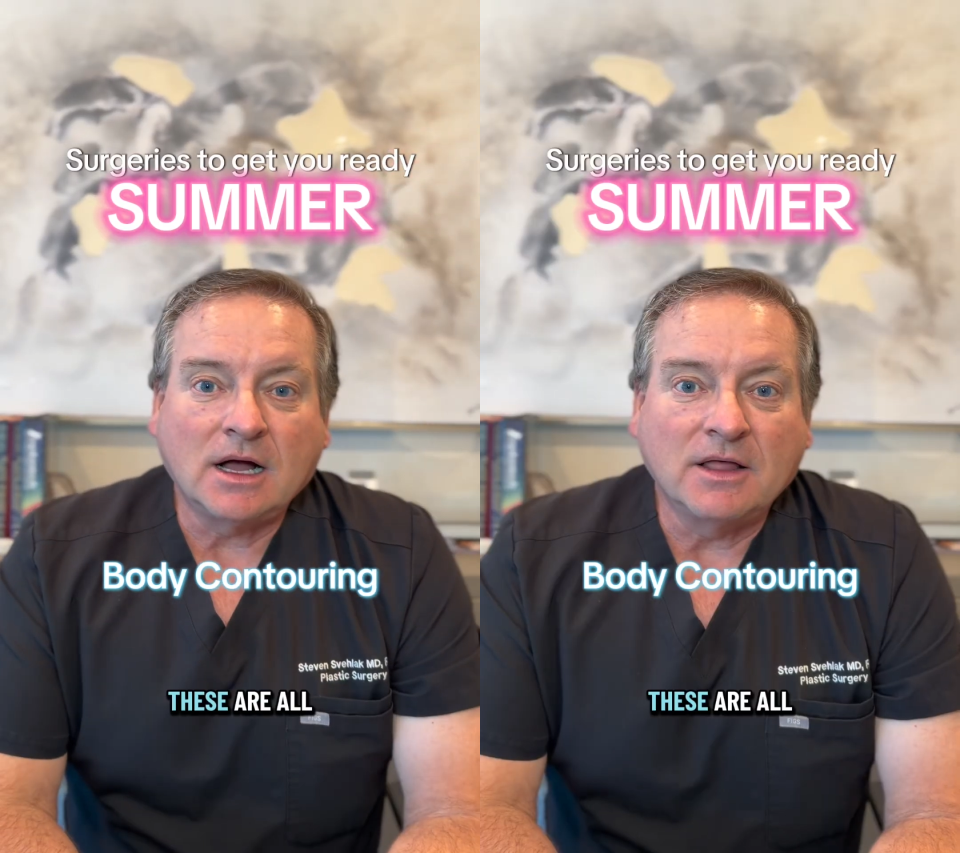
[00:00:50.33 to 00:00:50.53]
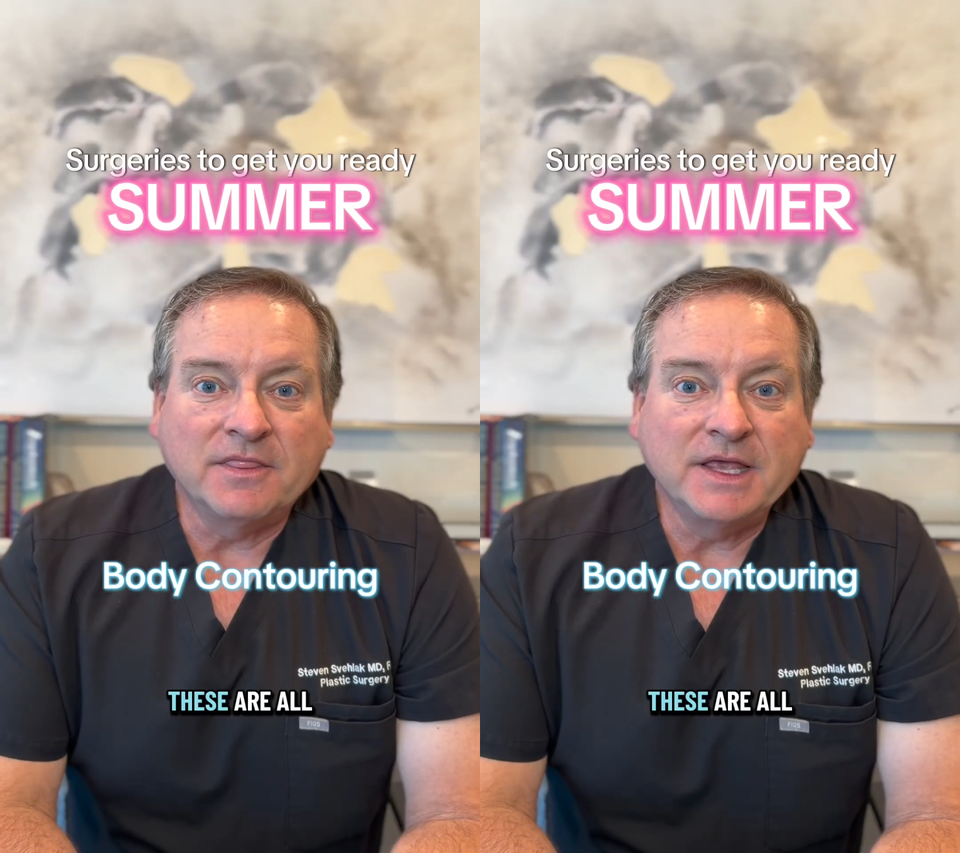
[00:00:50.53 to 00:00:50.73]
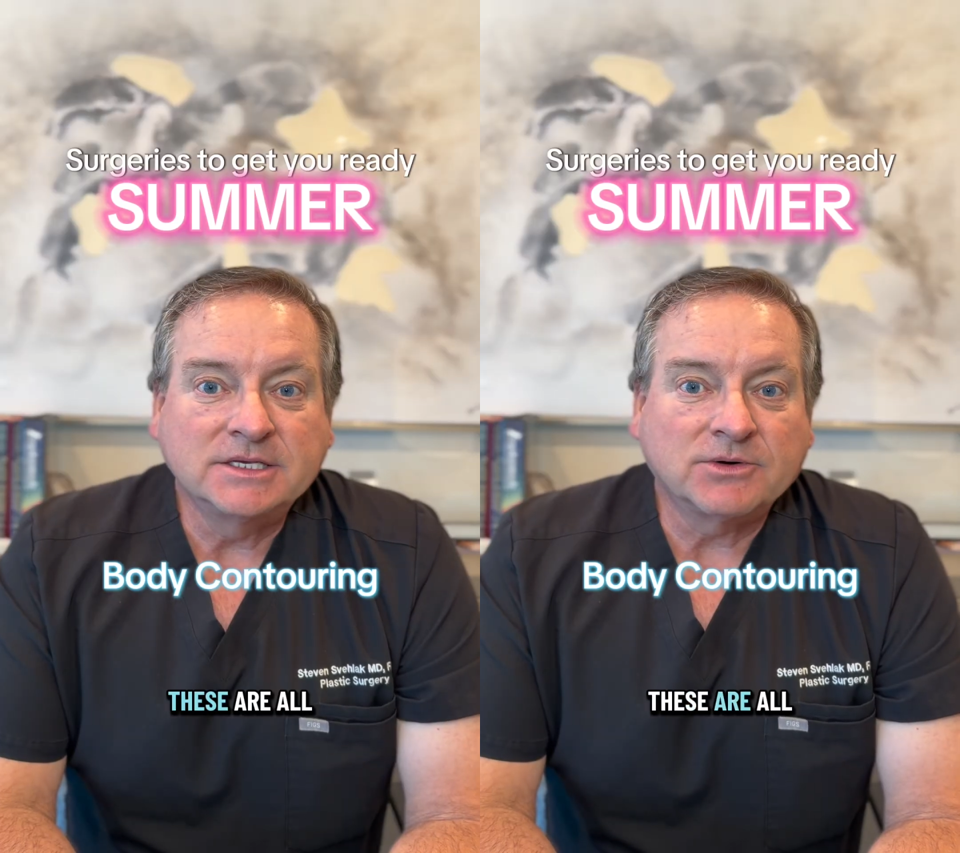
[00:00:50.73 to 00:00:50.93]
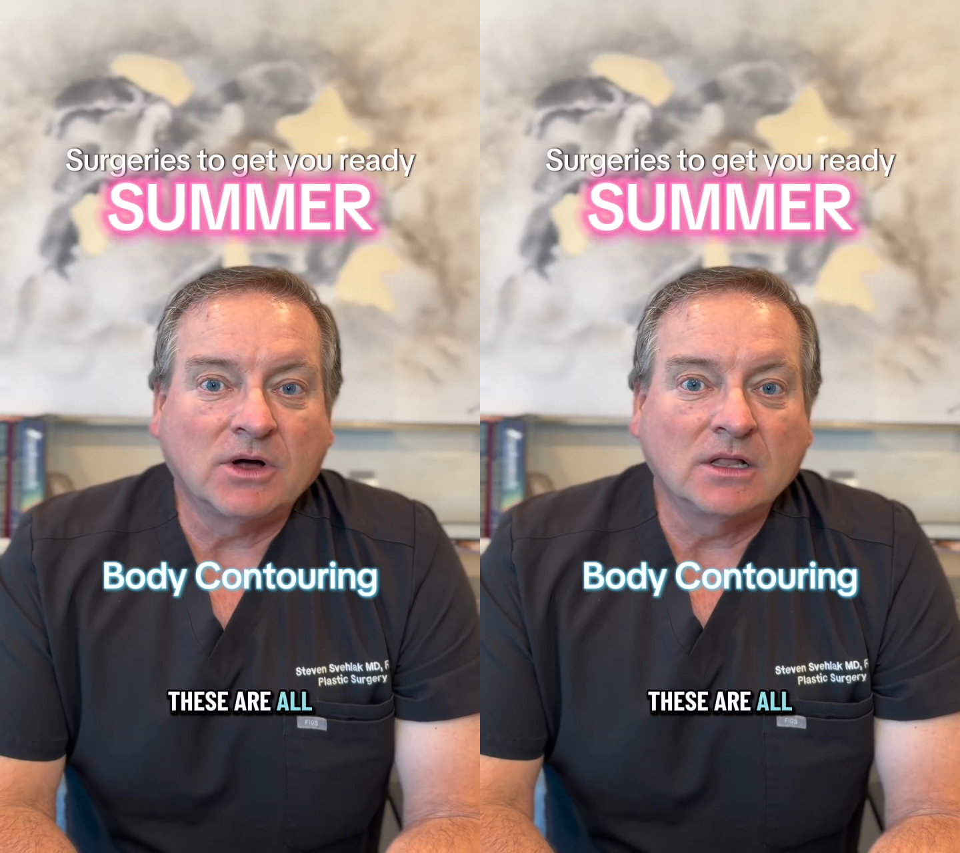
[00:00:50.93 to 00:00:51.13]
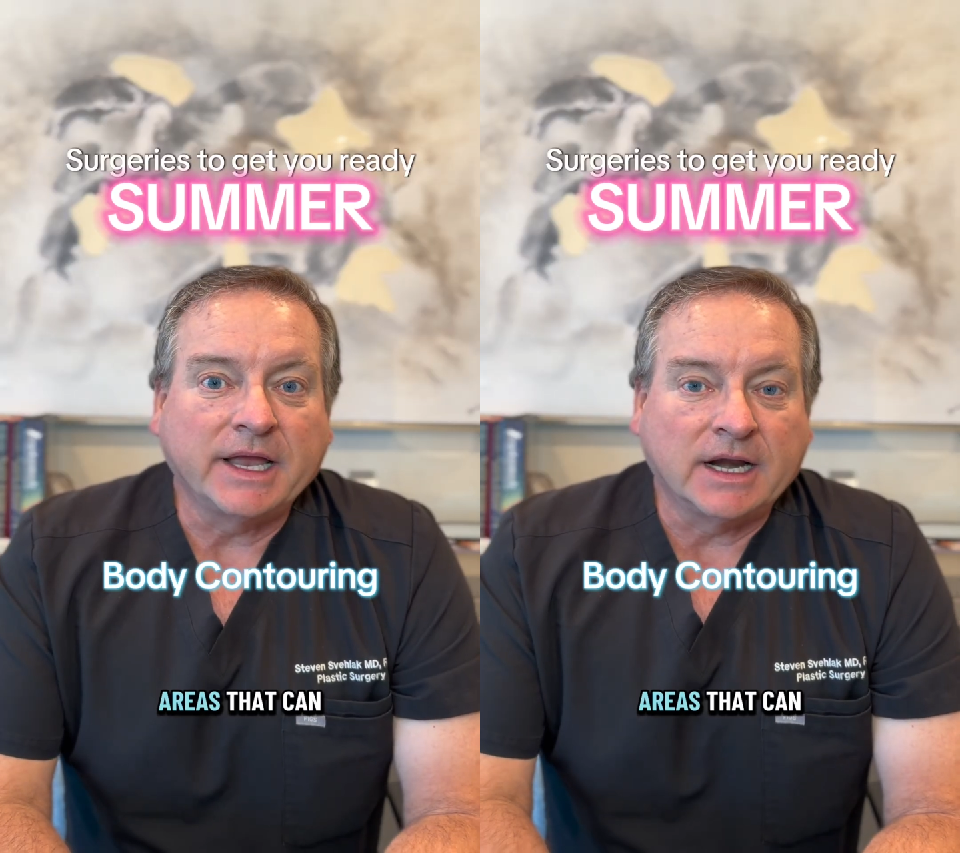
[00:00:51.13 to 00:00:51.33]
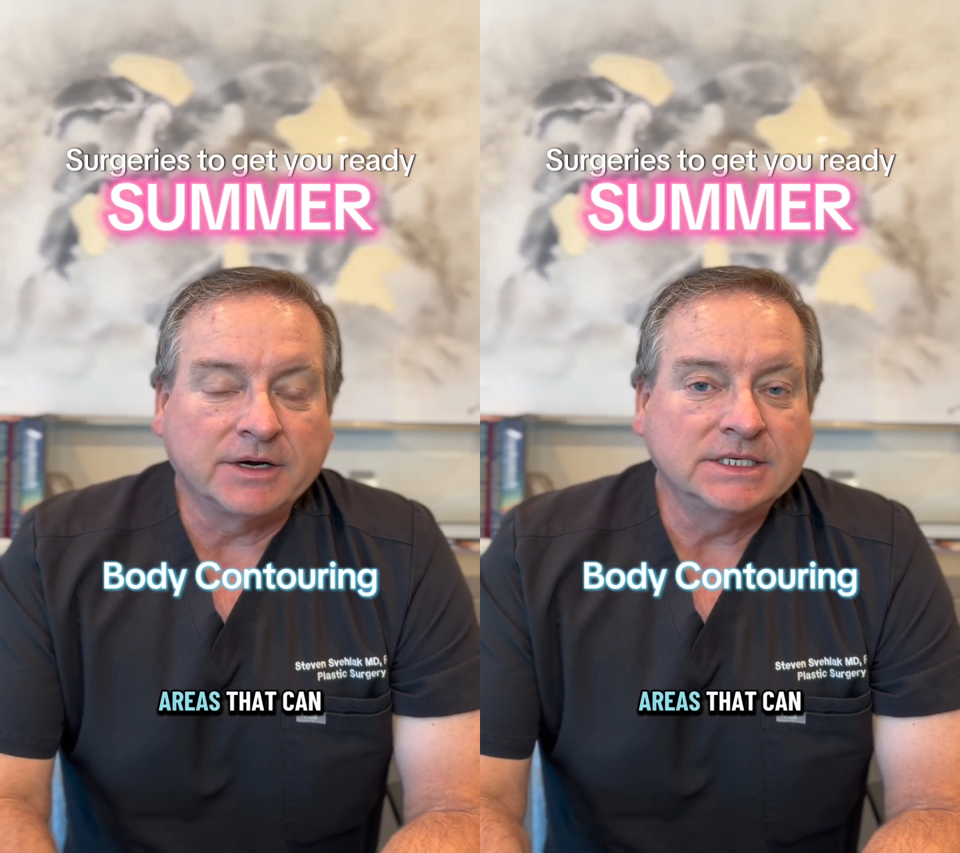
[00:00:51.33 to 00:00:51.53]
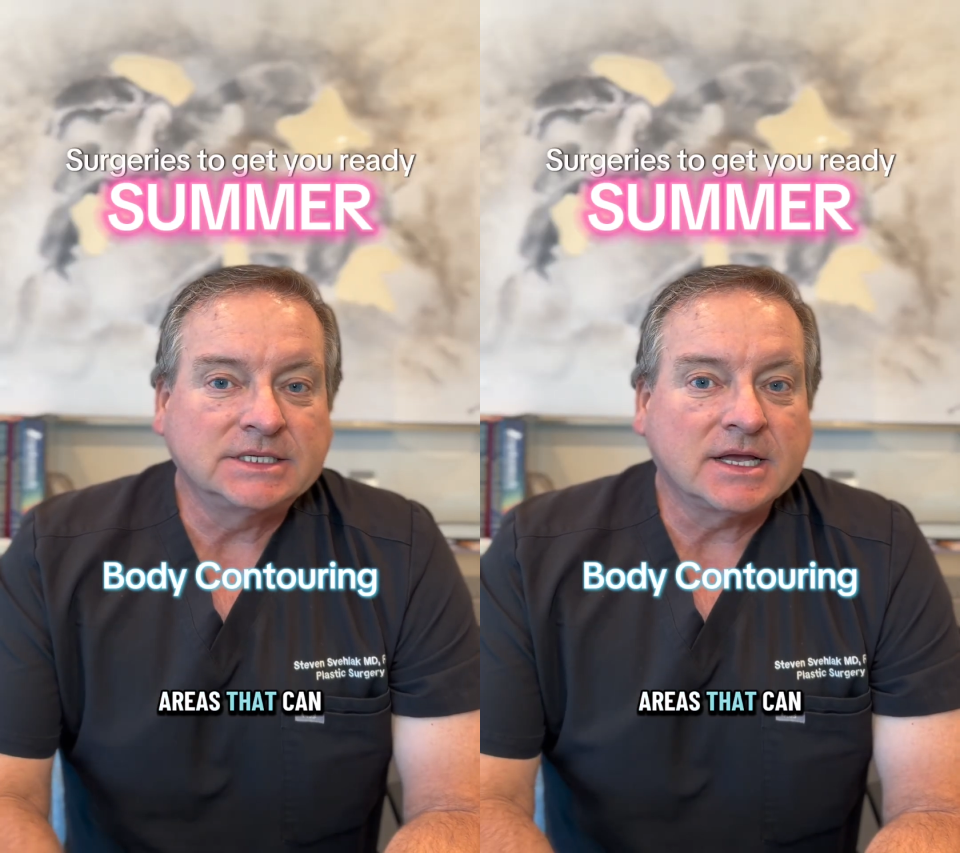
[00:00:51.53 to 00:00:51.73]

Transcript: These are all areas that